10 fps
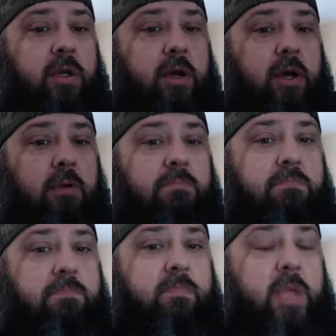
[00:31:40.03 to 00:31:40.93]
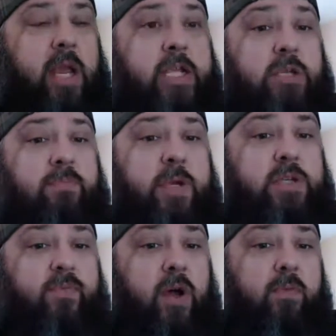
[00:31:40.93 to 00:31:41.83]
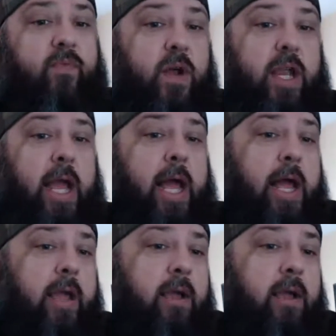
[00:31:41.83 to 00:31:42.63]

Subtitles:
um, and he's a fun guy.